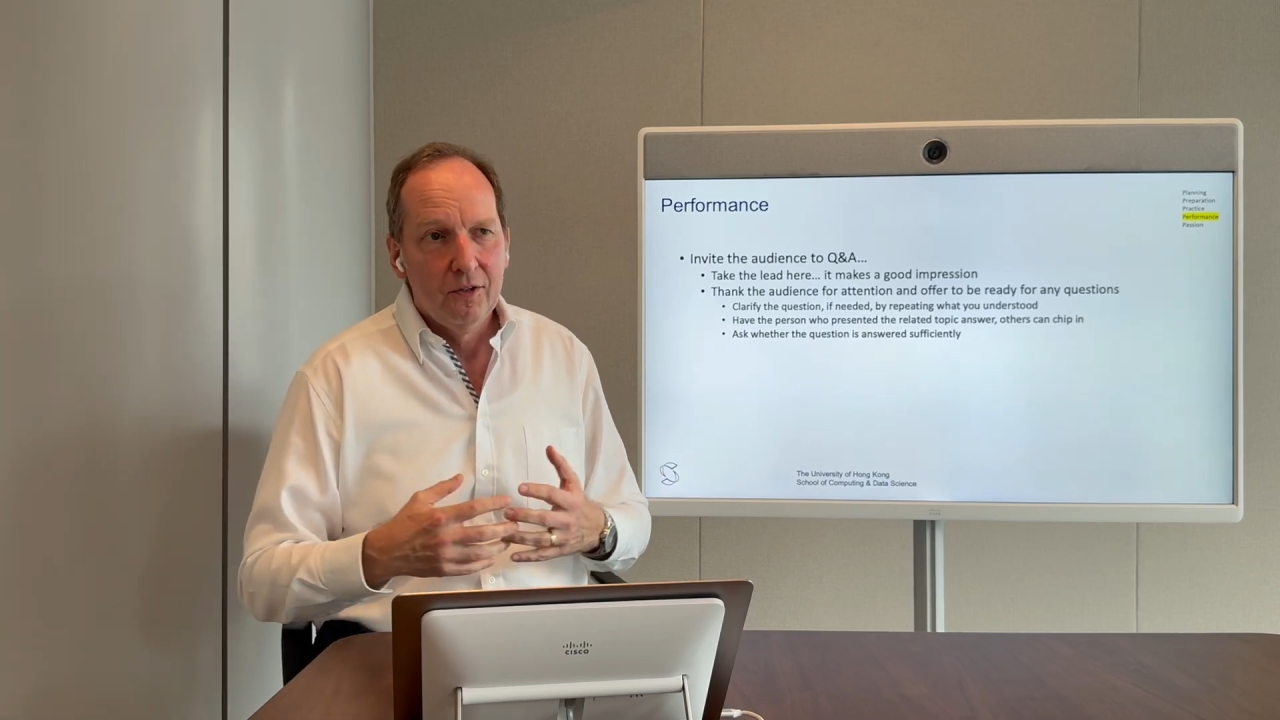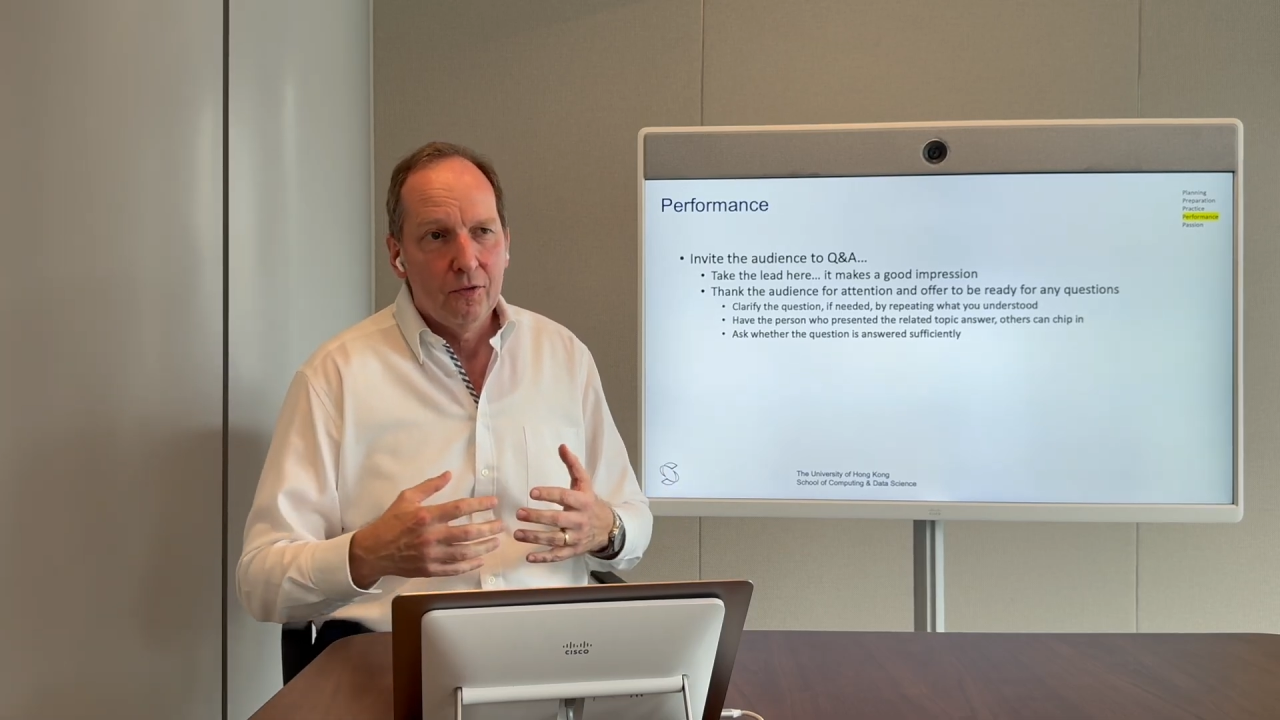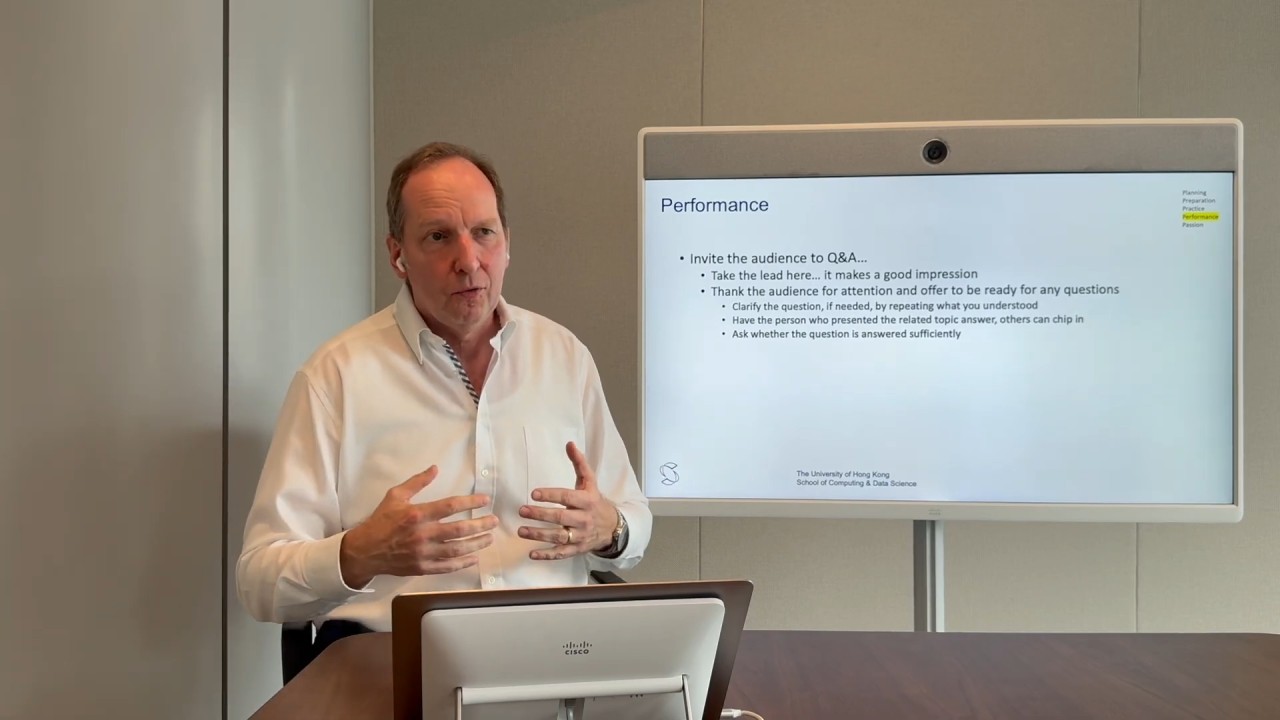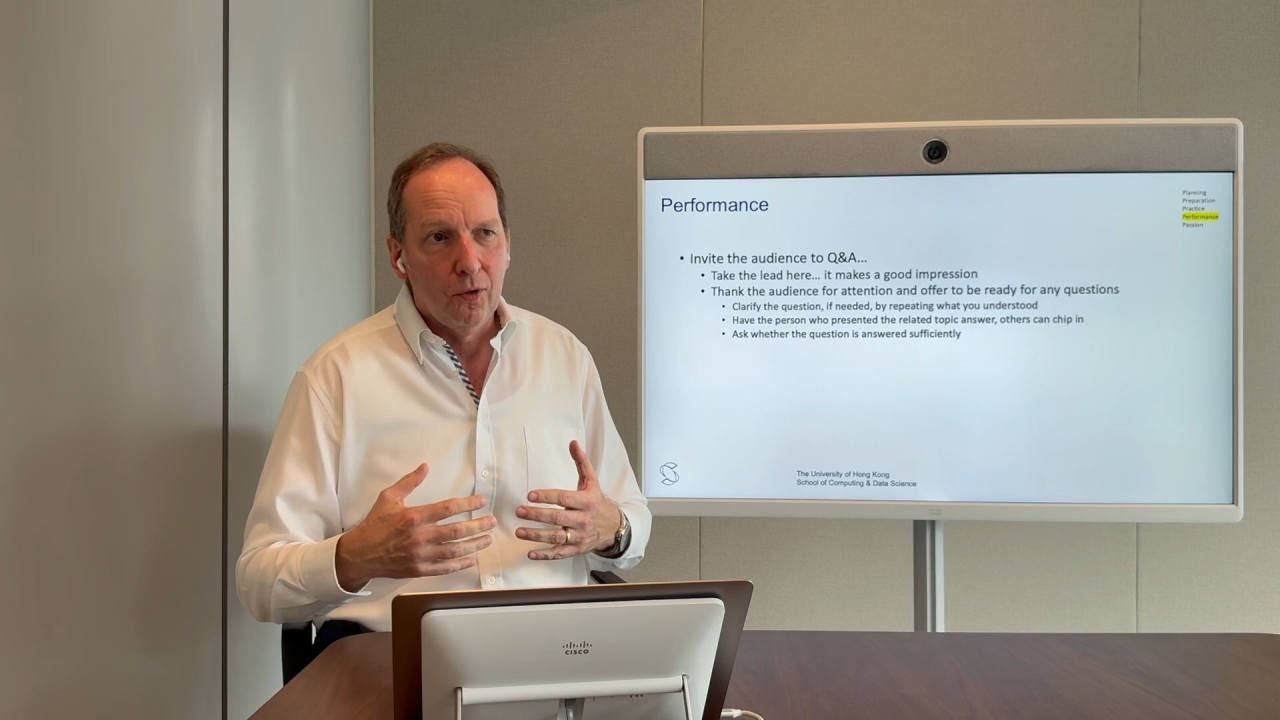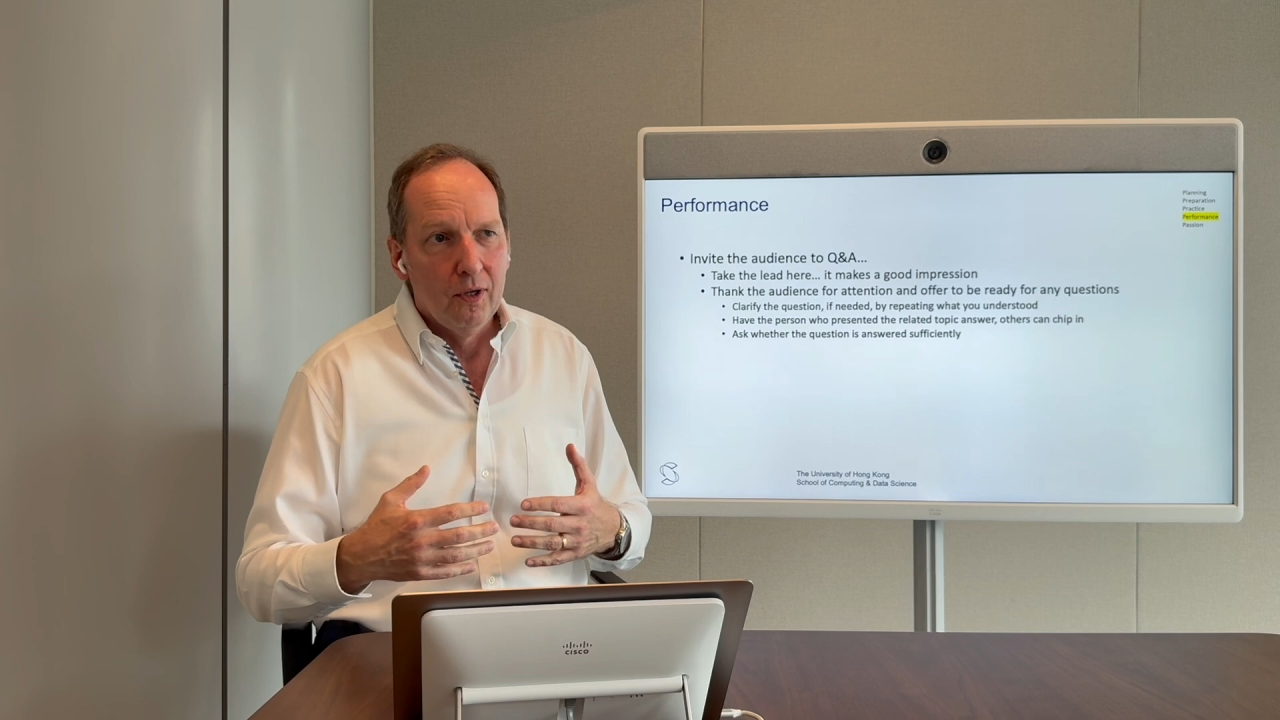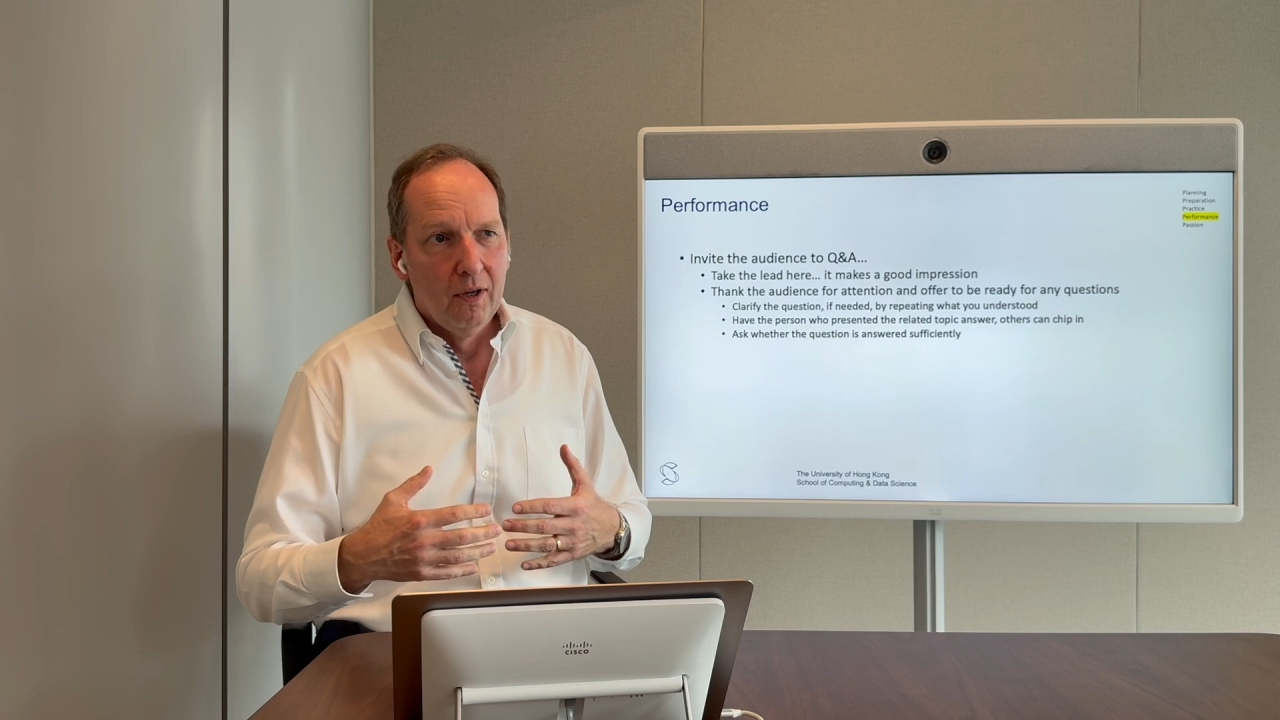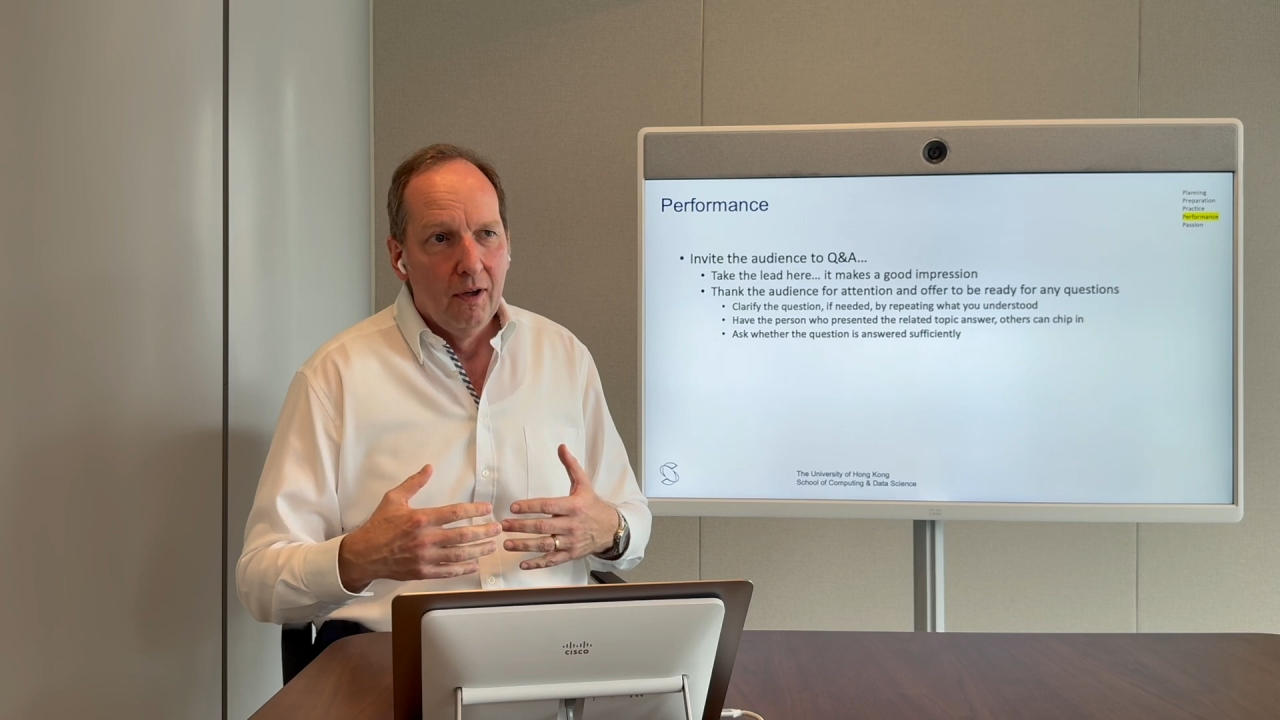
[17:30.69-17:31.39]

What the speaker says: to